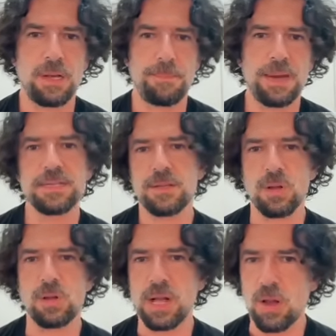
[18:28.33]
parse
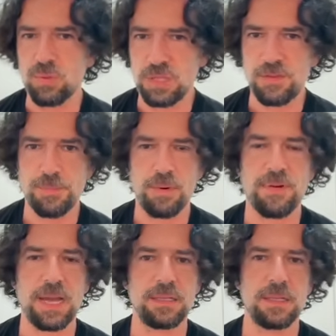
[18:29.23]
count if
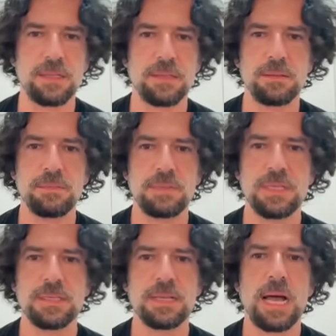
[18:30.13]
provided.
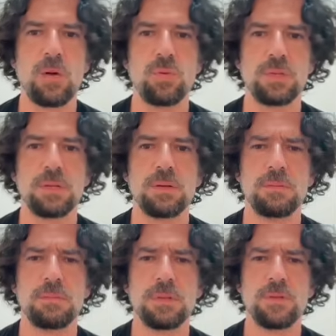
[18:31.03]
This count
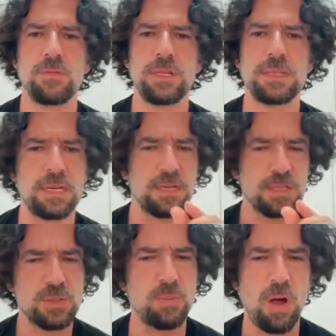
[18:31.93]
written
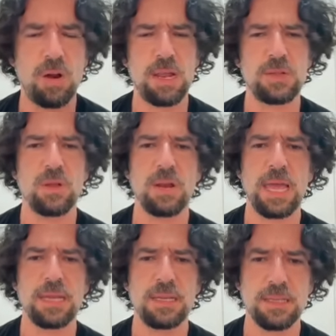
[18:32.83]
small, I don't
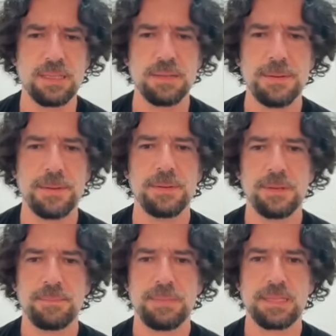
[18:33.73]
like it.
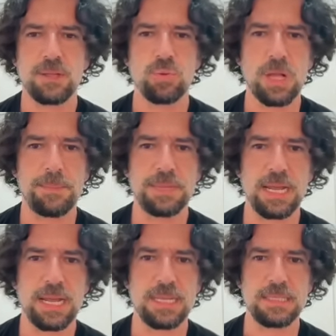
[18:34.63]
Better to
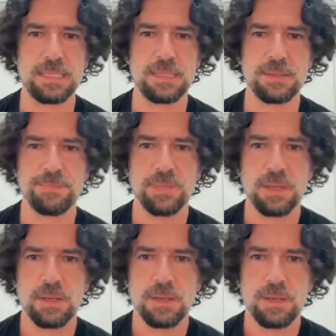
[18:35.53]
capitalize it.
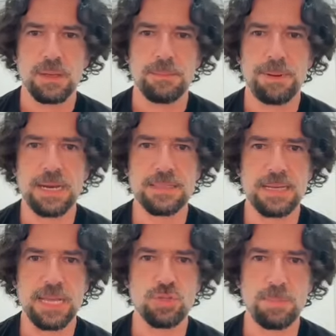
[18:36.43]
Parse
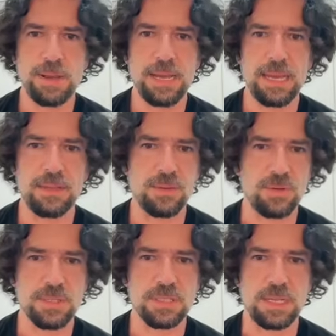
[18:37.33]
range
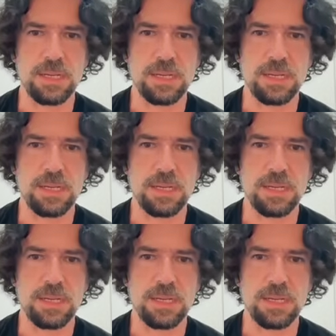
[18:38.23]
operators,